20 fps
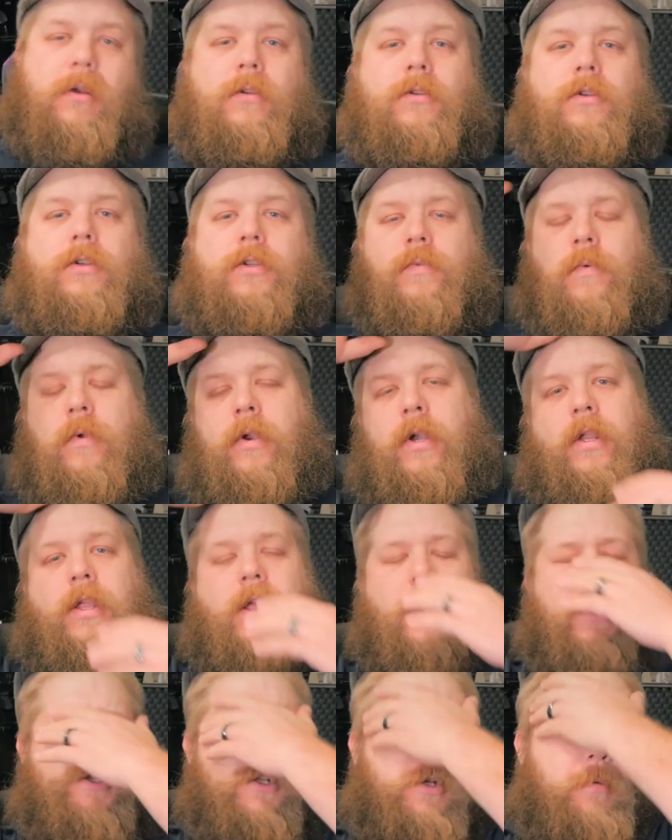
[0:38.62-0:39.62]
Just wanted to
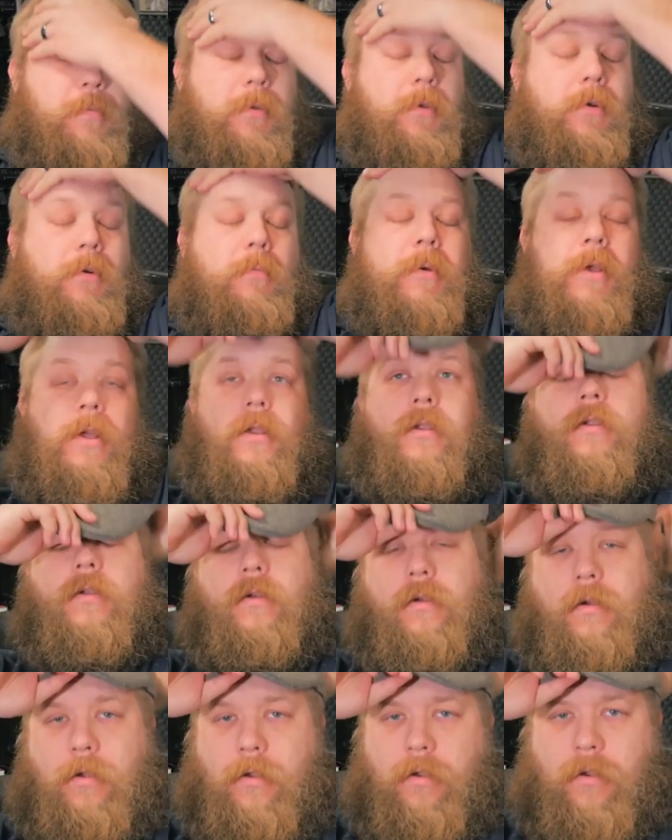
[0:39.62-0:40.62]
catch up a little bit
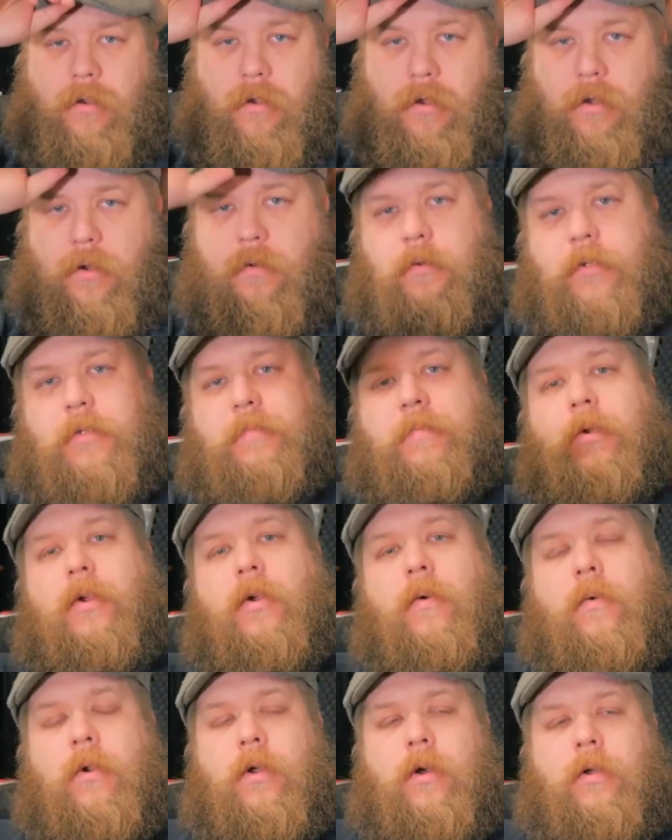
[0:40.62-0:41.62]
on uh, what's been
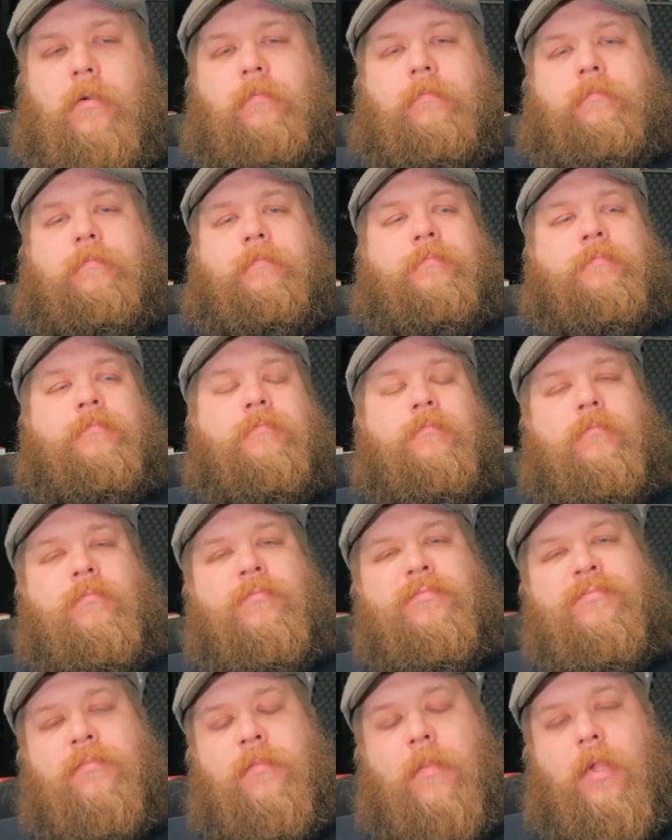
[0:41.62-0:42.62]
going on.
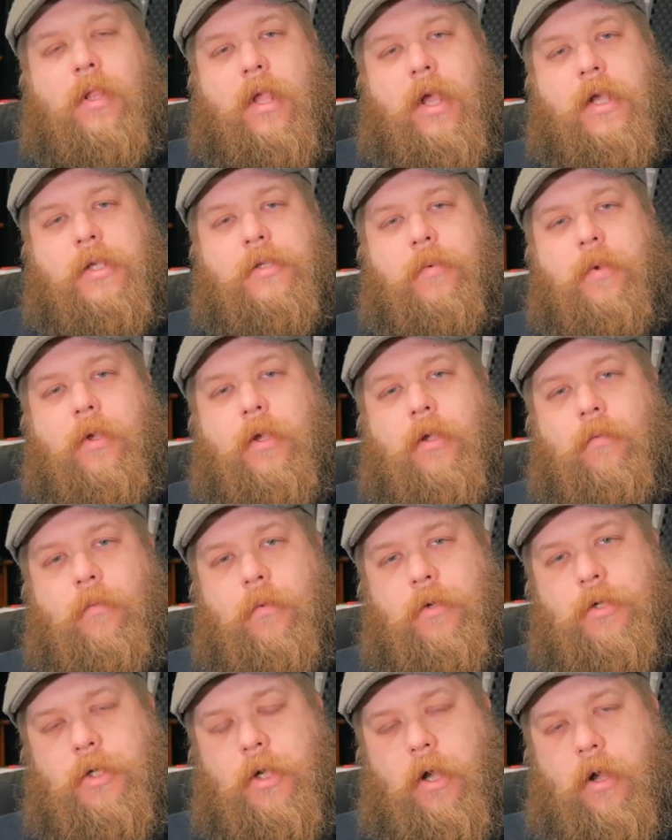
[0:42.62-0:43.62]
Last weekend
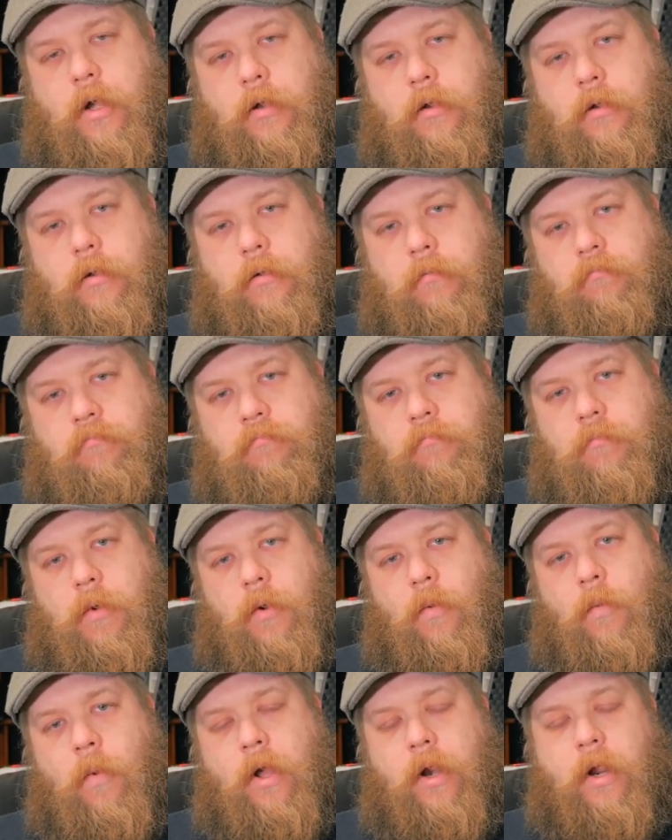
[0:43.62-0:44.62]
we shot
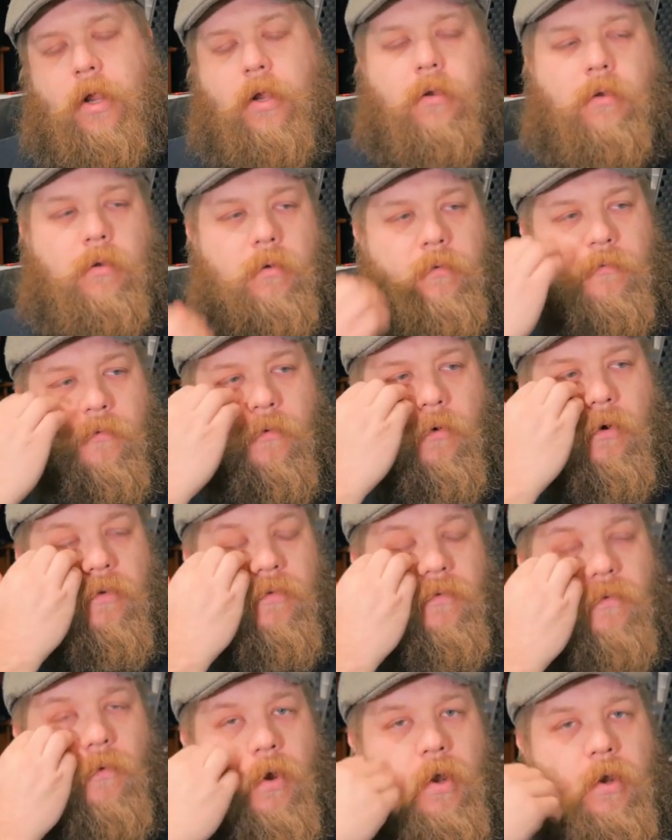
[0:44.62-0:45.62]
a wedding for
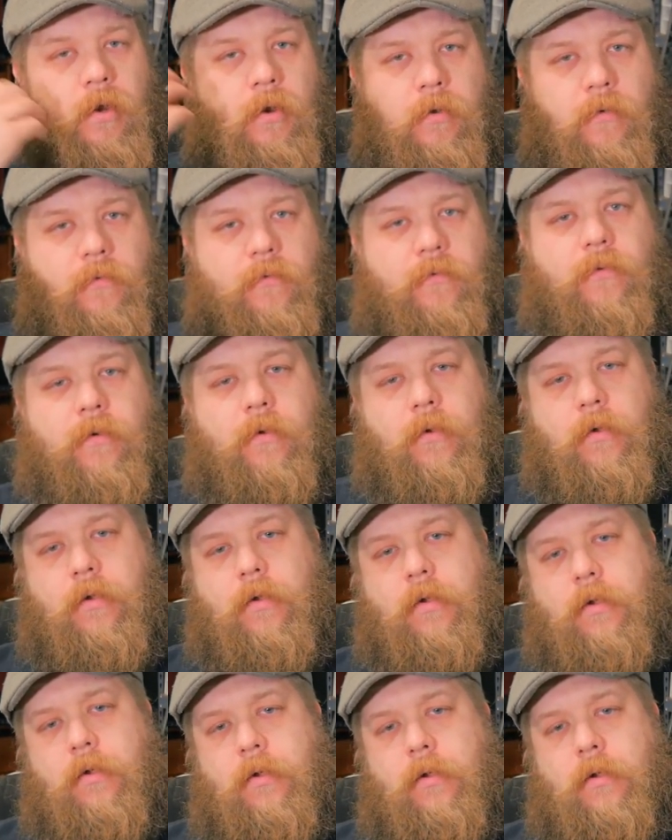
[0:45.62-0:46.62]
a friend of
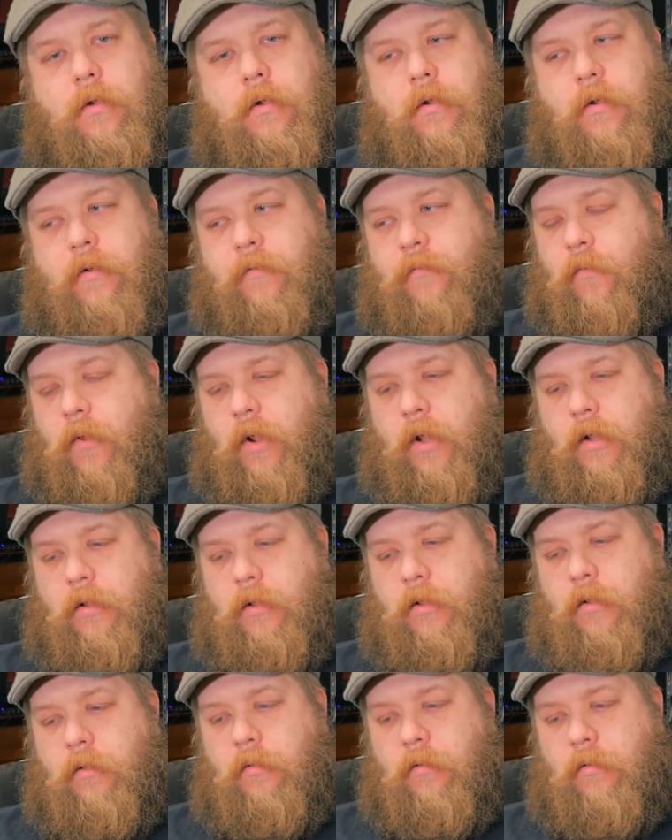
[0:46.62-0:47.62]
a friend.